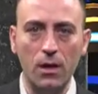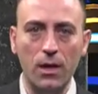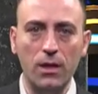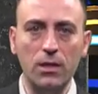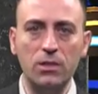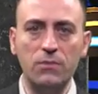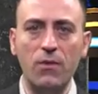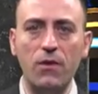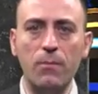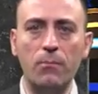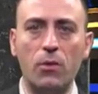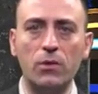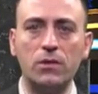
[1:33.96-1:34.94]
It is very
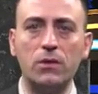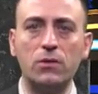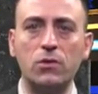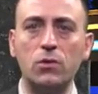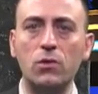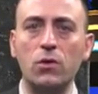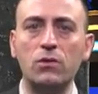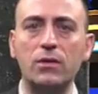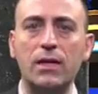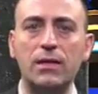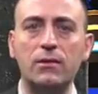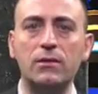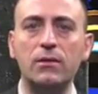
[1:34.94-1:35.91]
important to note
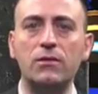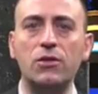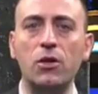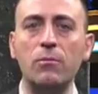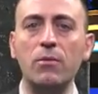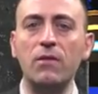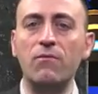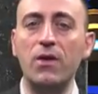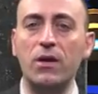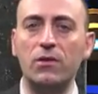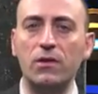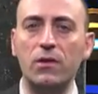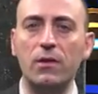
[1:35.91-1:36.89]
that the term
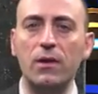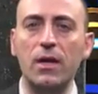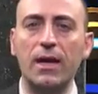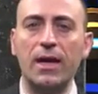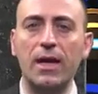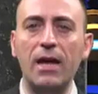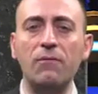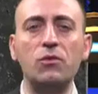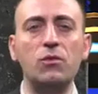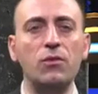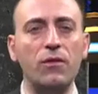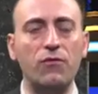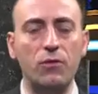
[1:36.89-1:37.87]
inverter can have
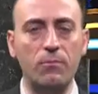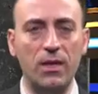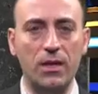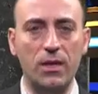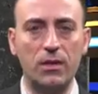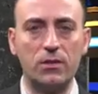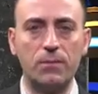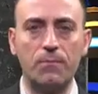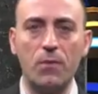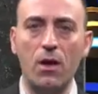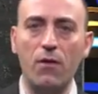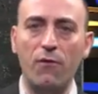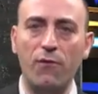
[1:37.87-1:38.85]
two different meanings.
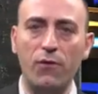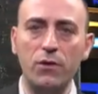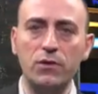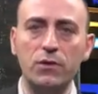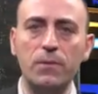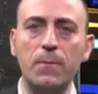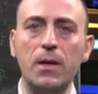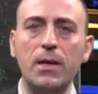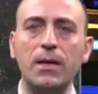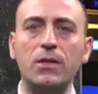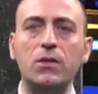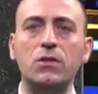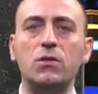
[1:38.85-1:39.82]
First,
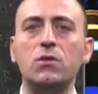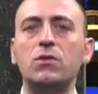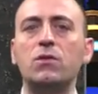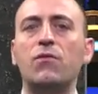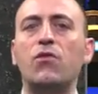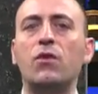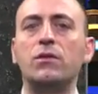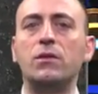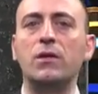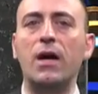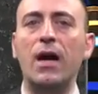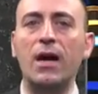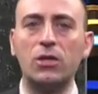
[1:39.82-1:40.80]
it is used for
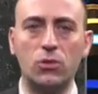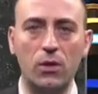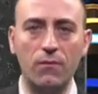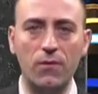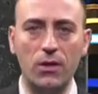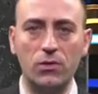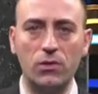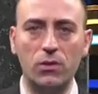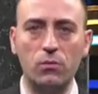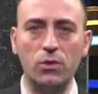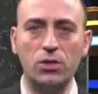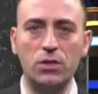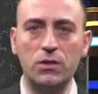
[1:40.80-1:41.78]
the actual inverter,
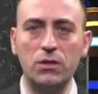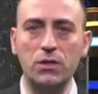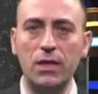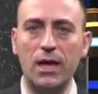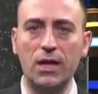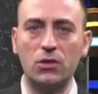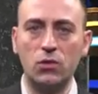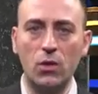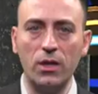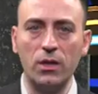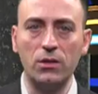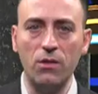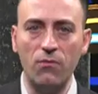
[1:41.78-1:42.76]
which is the
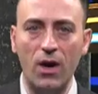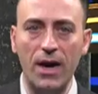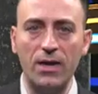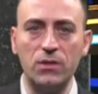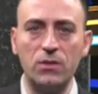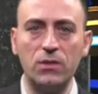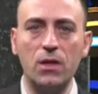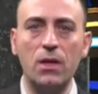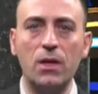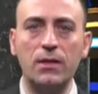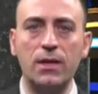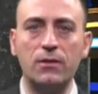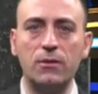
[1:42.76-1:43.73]
electronic device
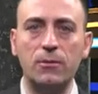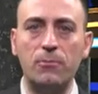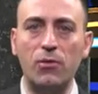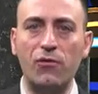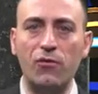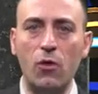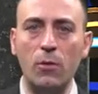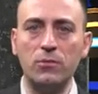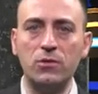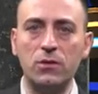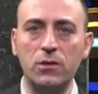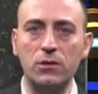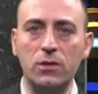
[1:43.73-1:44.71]
that
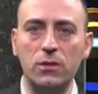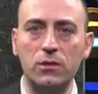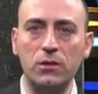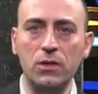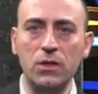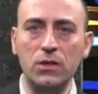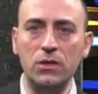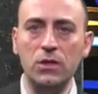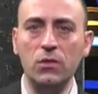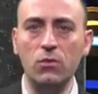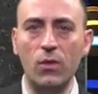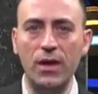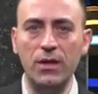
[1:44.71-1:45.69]
performs the
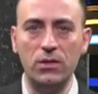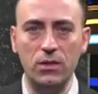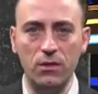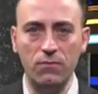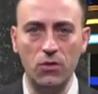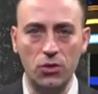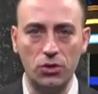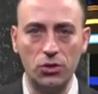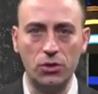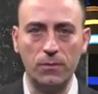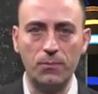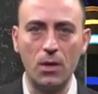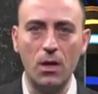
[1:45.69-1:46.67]
DC to AC
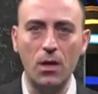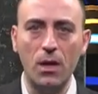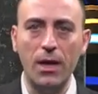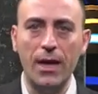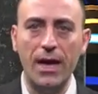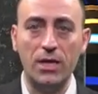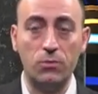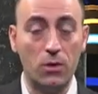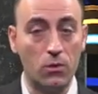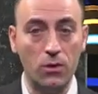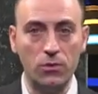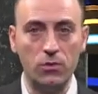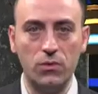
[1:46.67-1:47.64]
inversion, as we are
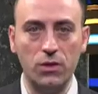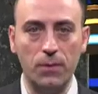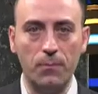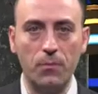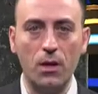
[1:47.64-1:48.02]
going to see.